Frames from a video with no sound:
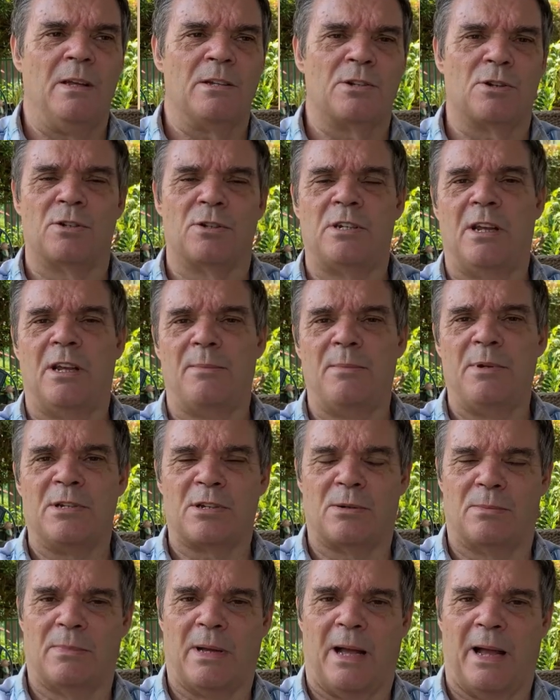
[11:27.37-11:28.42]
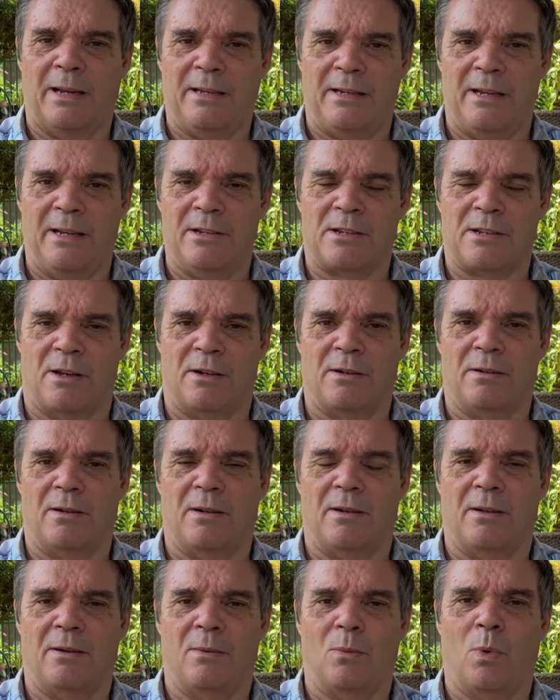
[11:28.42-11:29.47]
So she gave me some ideas on
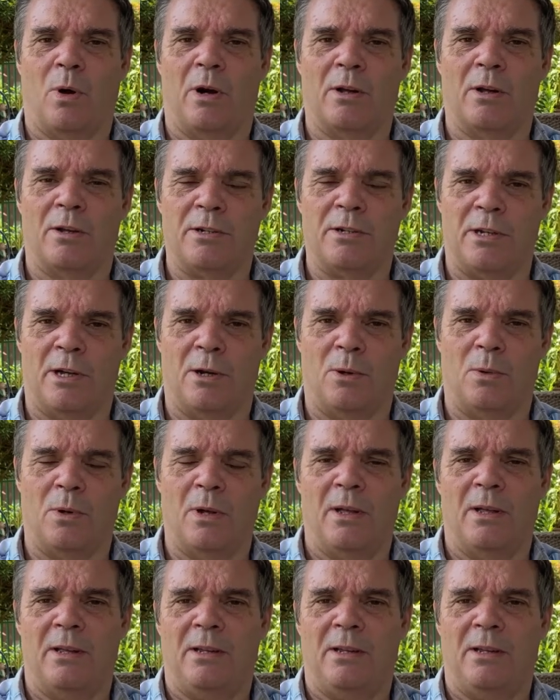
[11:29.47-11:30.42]
what I could do.